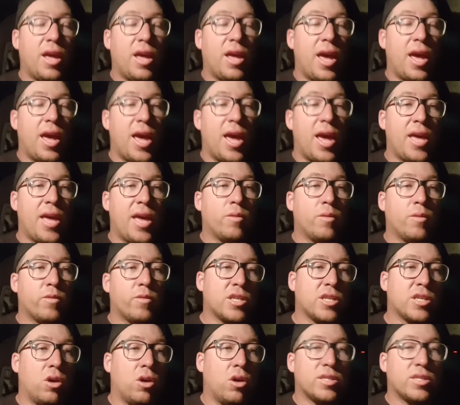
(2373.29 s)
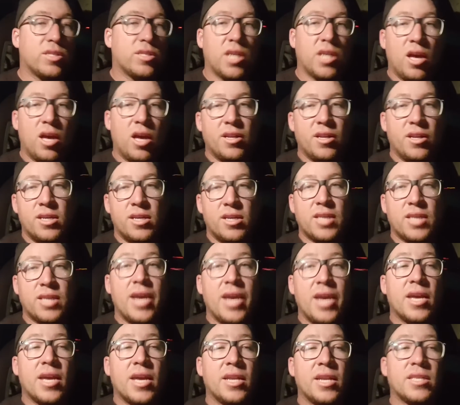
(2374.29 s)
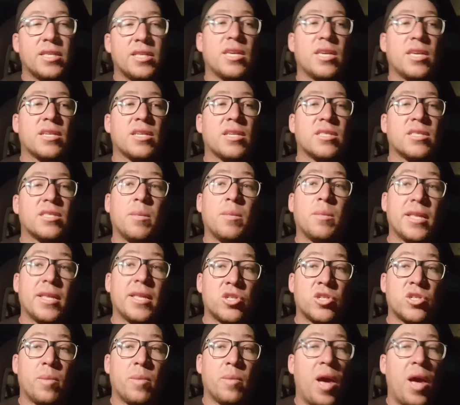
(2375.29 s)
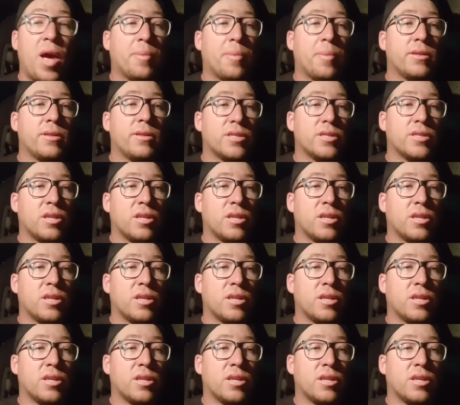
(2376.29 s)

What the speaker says: and we sold Tiana's A86 to make this trip happen.